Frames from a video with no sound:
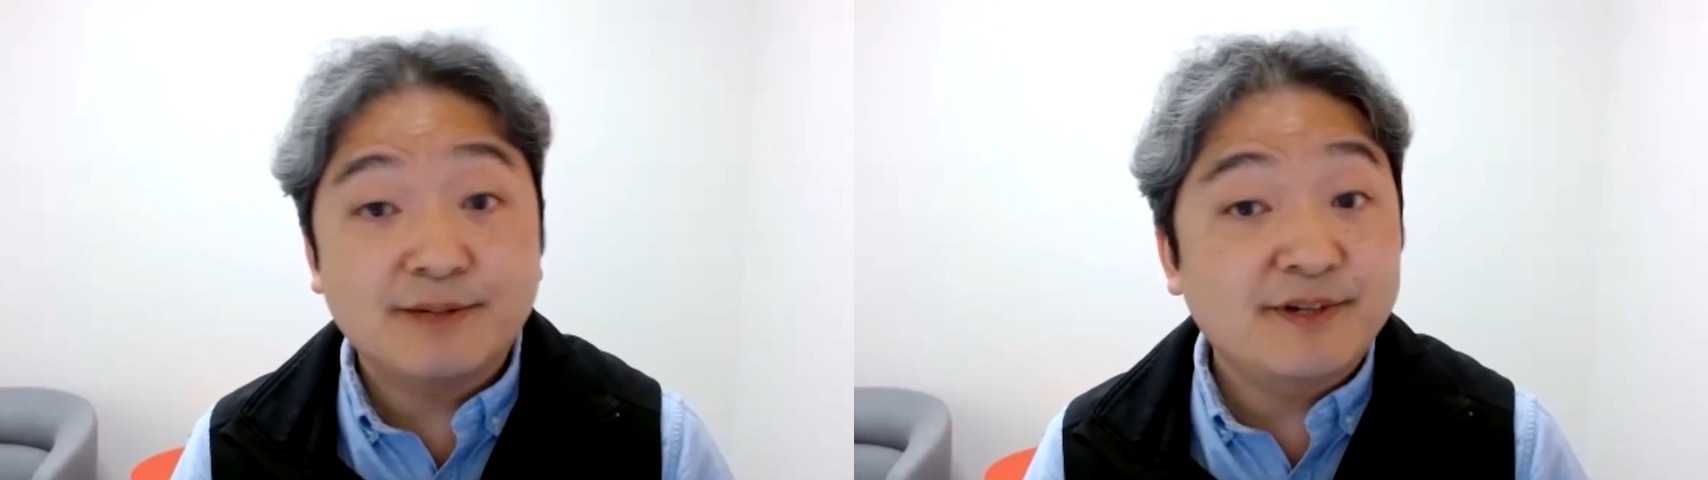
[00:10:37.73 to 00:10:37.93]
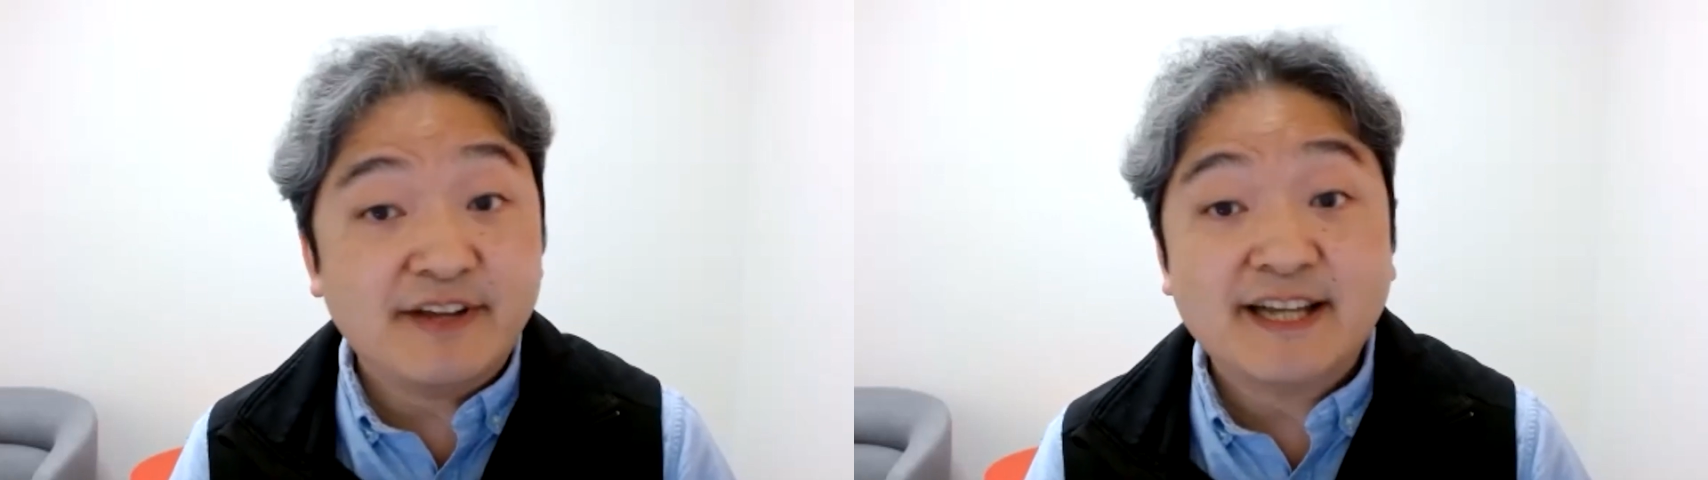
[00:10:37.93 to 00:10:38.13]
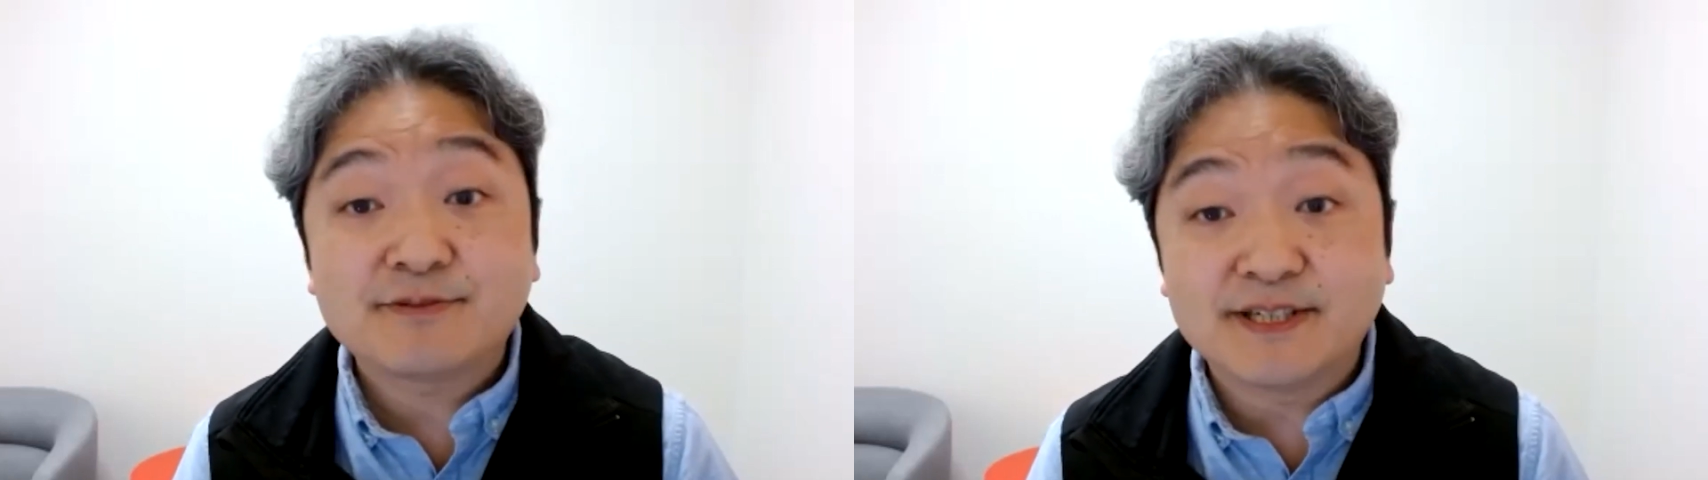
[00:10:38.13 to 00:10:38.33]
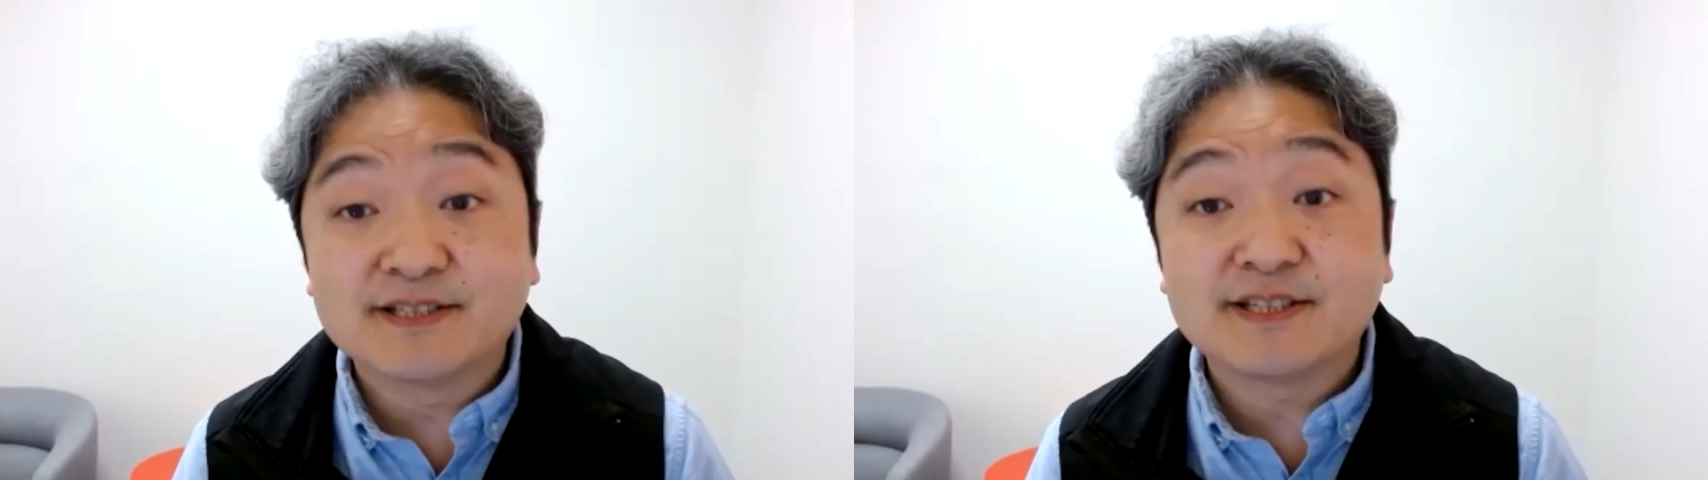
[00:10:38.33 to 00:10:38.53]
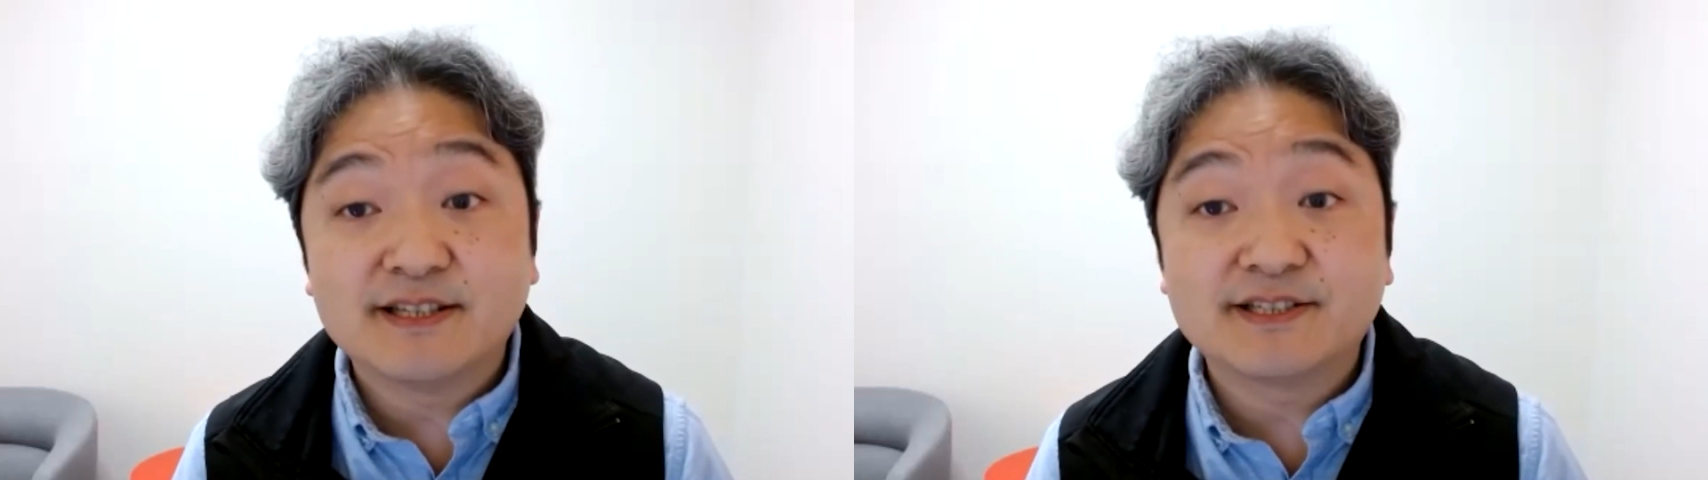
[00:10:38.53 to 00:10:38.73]

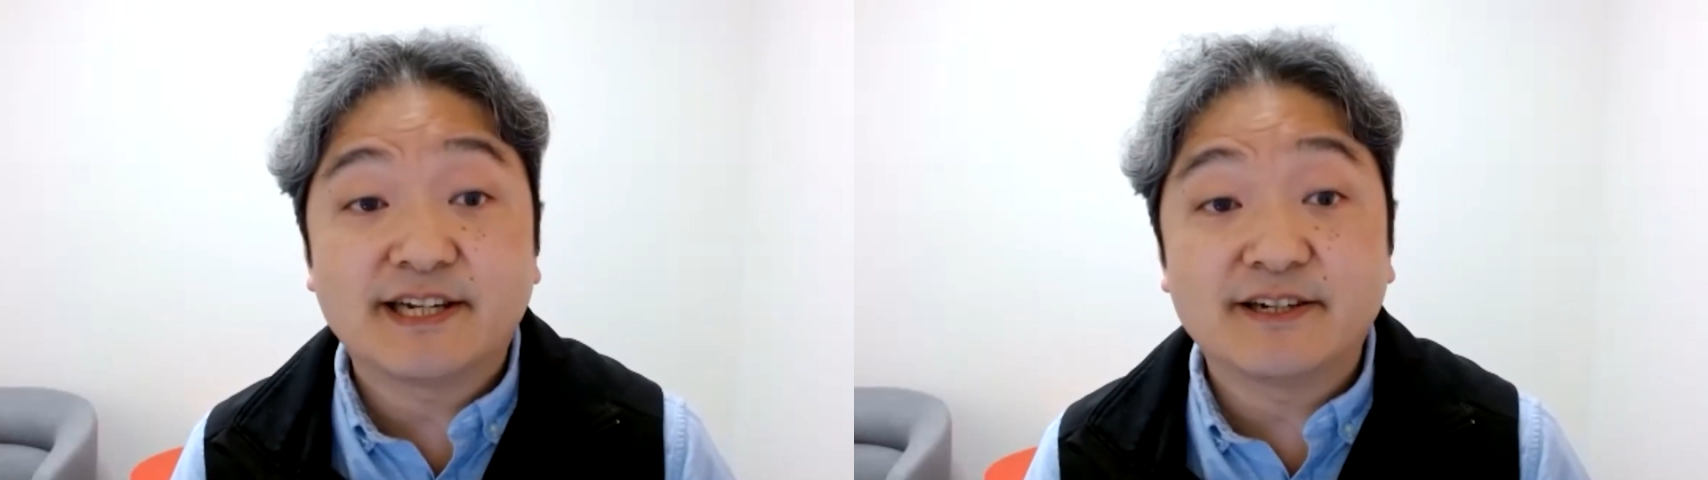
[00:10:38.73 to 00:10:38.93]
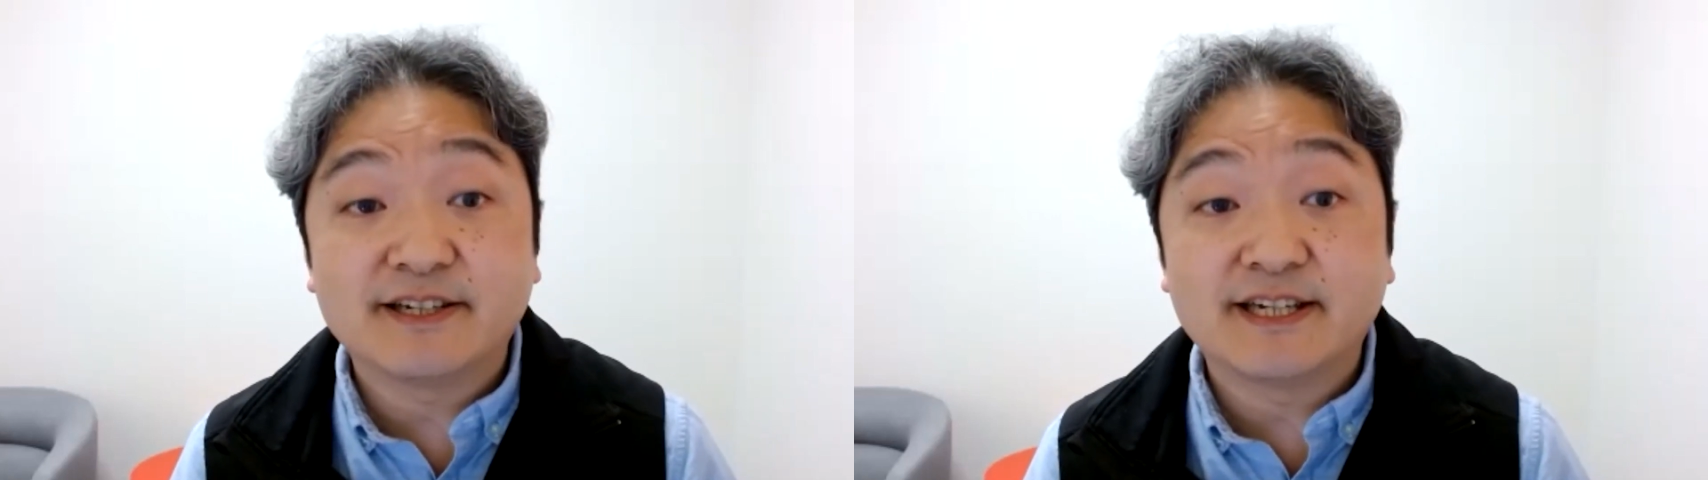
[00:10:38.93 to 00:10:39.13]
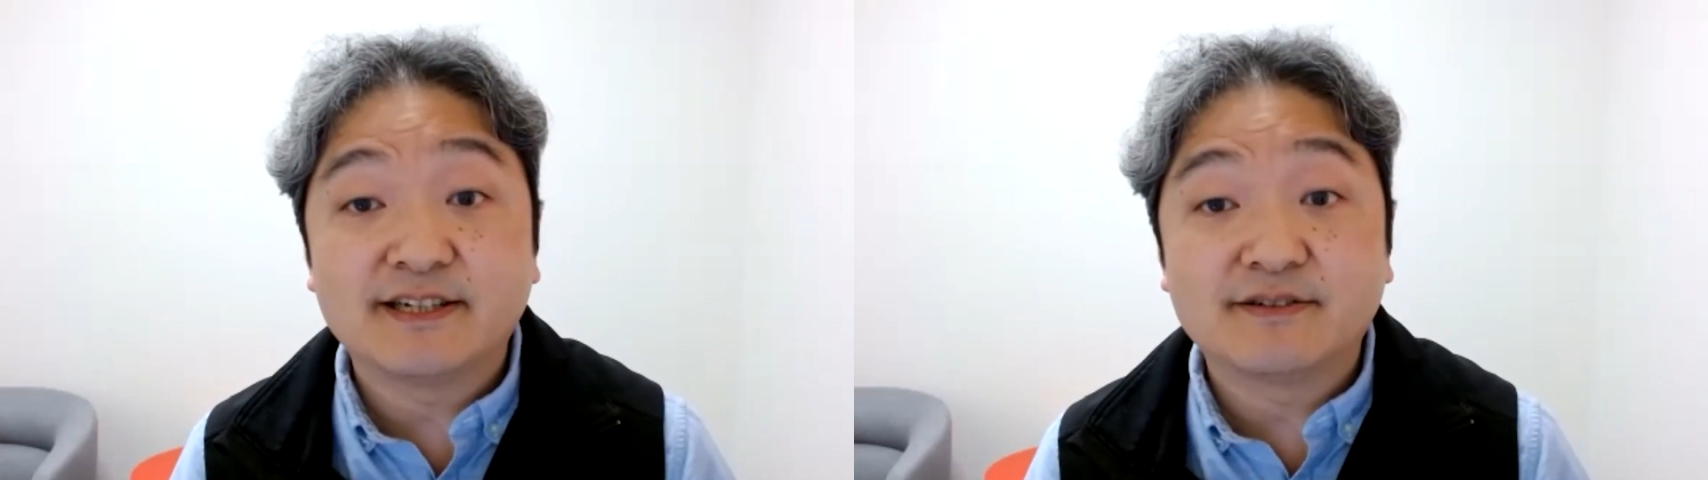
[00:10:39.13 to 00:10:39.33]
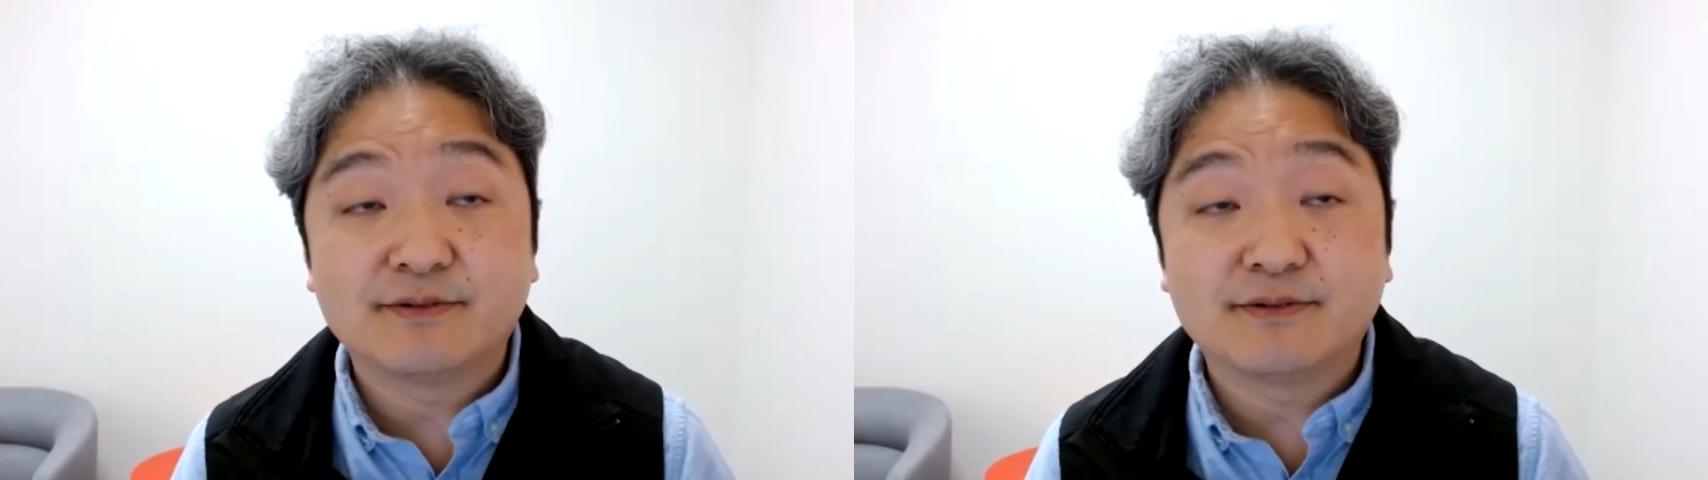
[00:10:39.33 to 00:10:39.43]
advancements in this area